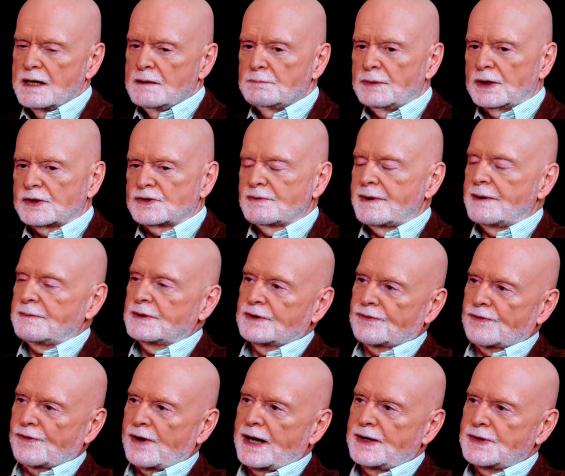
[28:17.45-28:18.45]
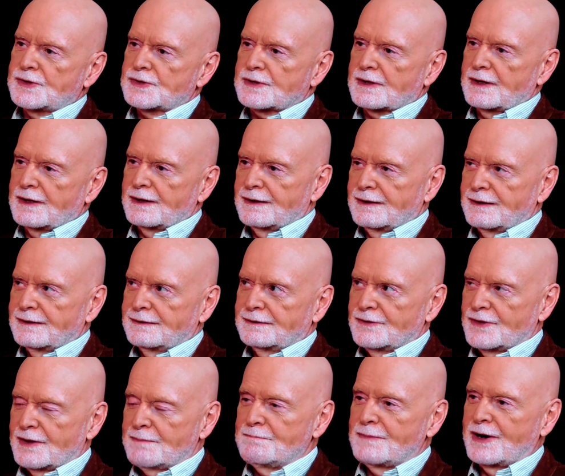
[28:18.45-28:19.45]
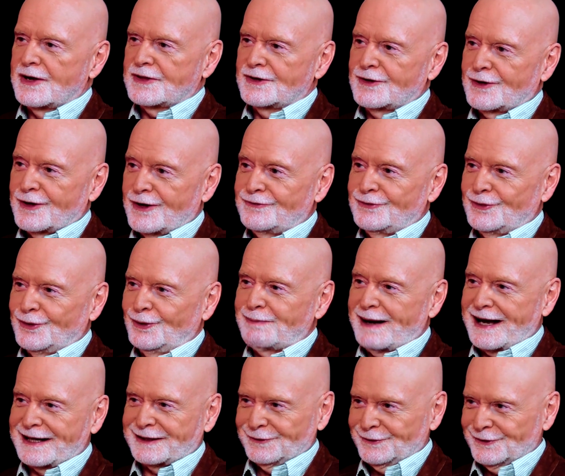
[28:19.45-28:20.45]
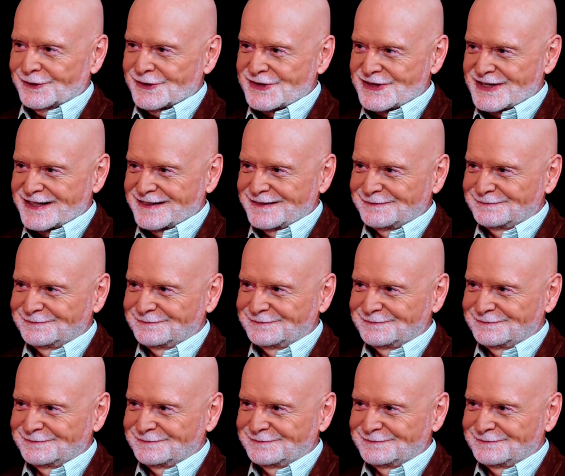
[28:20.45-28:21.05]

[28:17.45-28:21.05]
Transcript: But do you remember the phrase, the mother of all battles?